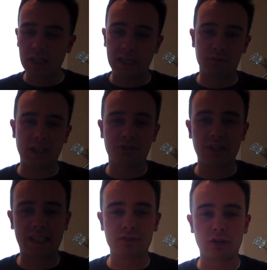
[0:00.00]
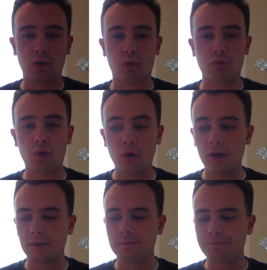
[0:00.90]
He was then second to Lord
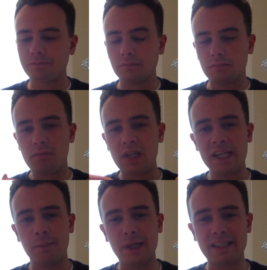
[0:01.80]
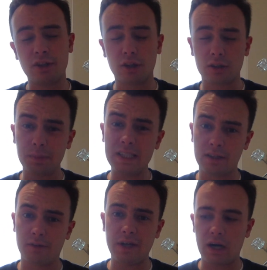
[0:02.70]
Royal in a maiden hurdle, beaten
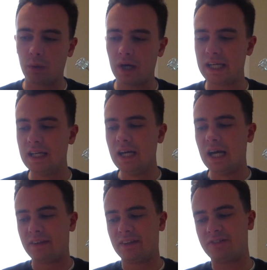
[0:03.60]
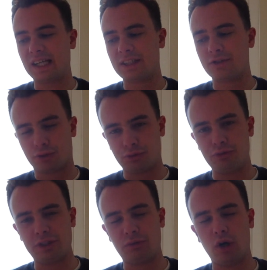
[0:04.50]
a fair way, and then second to
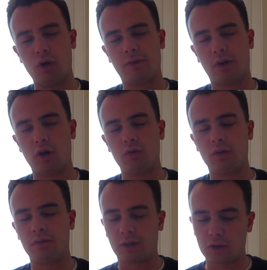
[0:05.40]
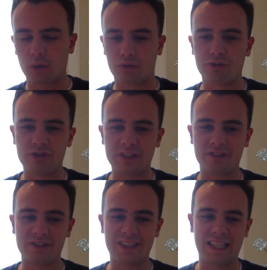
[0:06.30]
Groody Rover for course and
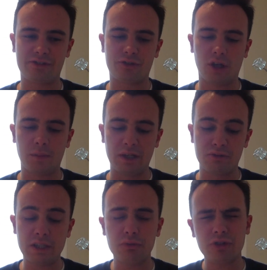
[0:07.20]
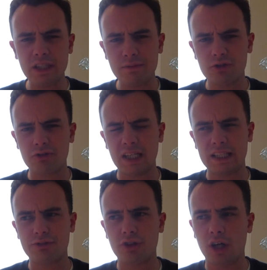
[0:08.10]
distance last time out. He was evens
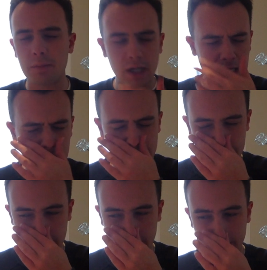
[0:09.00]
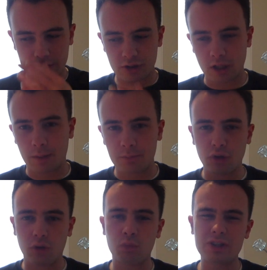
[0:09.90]
last time, and he didn't get the job
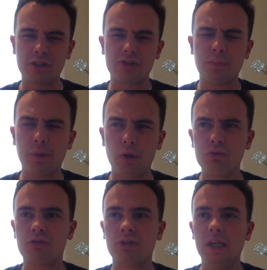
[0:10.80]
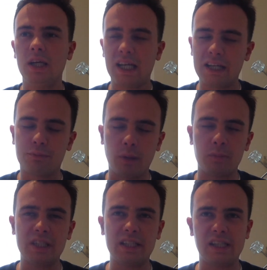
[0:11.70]
done, which I suppose is
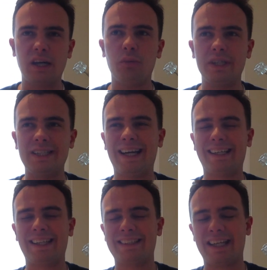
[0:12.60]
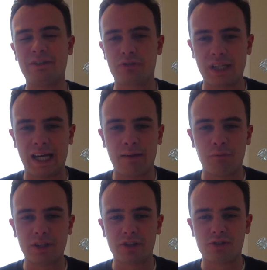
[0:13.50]
probably the only nagging doubt you have
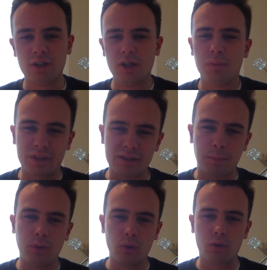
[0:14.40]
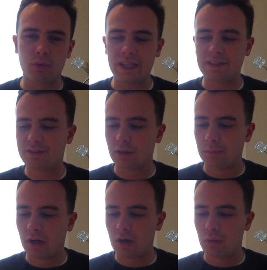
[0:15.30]
with it. But it's a poor race
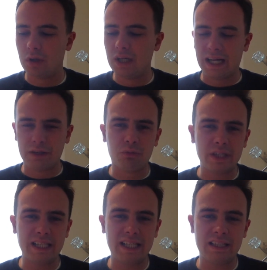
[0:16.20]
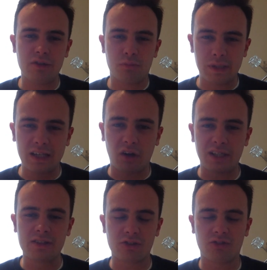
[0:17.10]
tomorrow, and really, you'd be
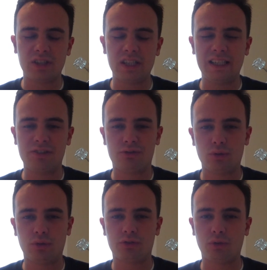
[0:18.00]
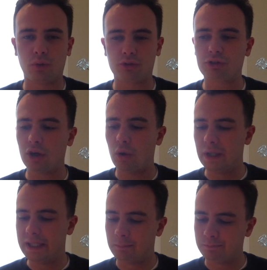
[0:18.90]
liking to see Liz Doyle's horse go
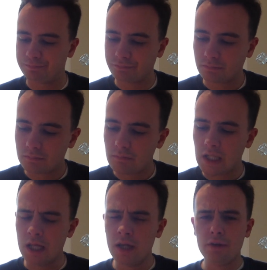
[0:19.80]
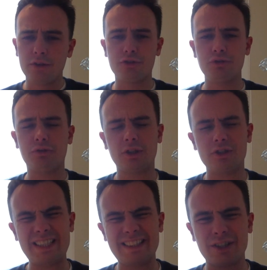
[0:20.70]
in. The
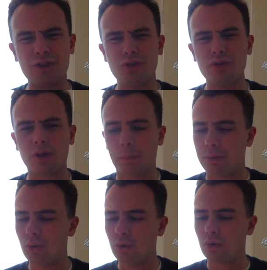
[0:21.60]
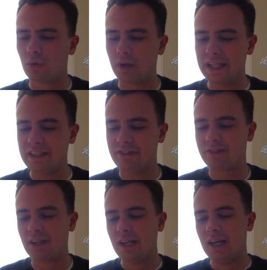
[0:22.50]
2:30 is another poor
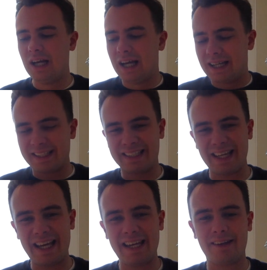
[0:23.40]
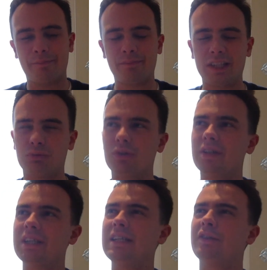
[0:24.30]
race, and again, it's one of
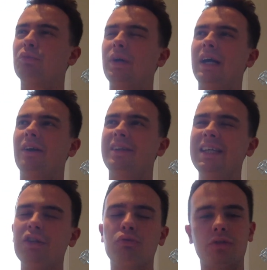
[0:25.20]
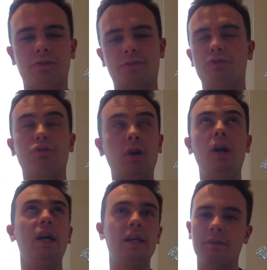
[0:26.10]
these where I think you could
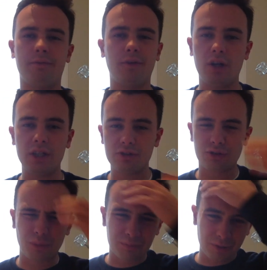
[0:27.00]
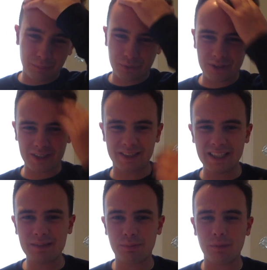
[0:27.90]
try and find something, but I
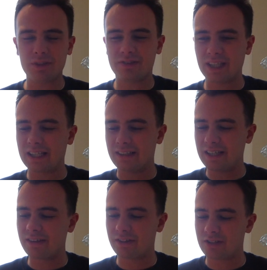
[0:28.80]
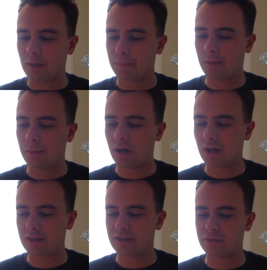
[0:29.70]
think probably sticking near the top of the
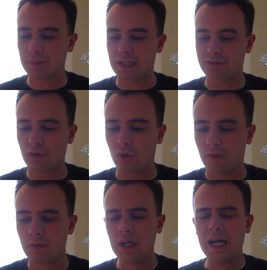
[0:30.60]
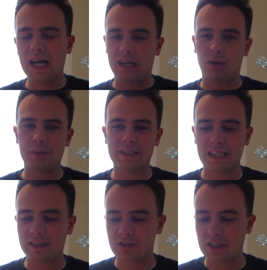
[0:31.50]
market is best off, and I'll be
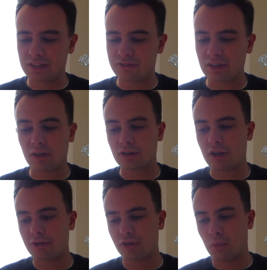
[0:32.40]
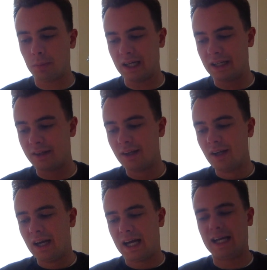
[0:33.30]
taking a chance here on Kosoban.
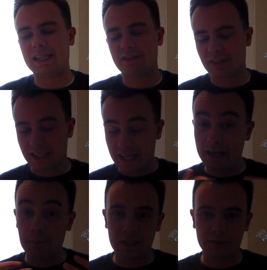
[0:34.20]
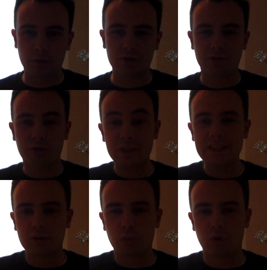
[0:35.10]
He's again best priced
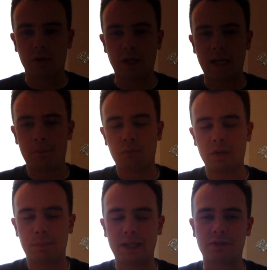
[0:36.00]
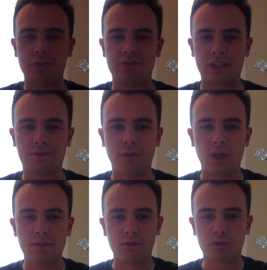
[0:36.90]
3-1 with
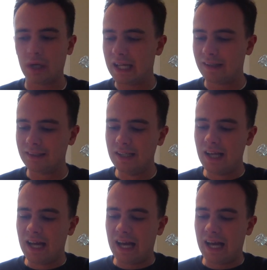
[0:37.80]
Bet365 as well.